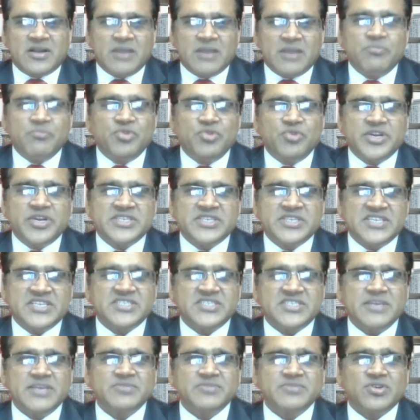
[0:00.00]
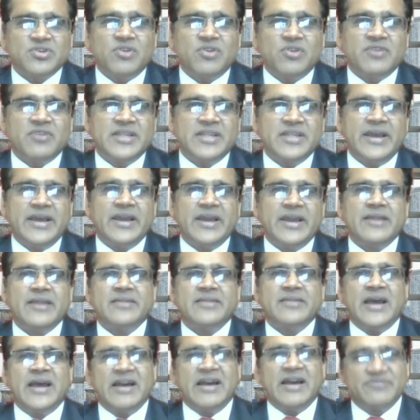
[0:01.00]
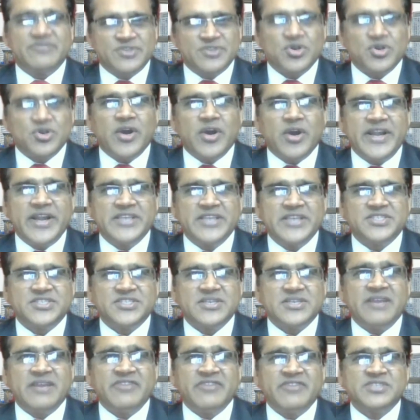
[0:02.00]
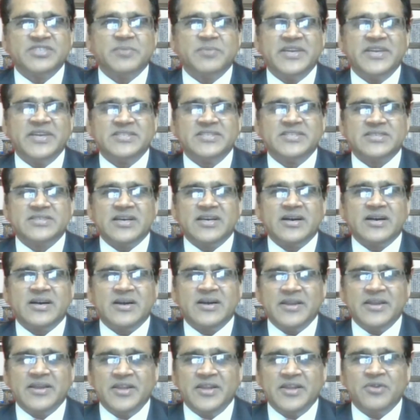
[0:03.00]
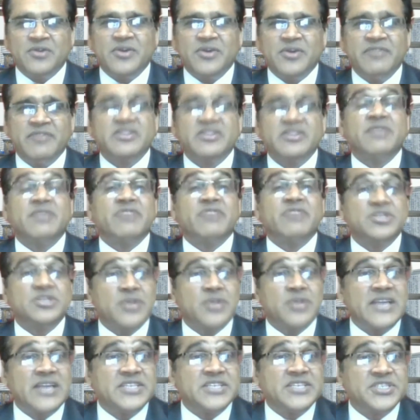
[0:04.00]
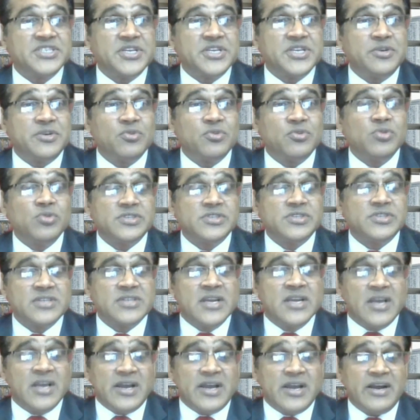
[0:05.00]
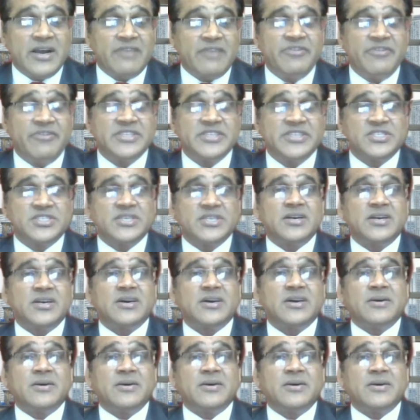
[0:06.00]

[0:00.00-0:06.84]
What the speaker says: computer systems over there. They have storage, which means even the virtualization tools, which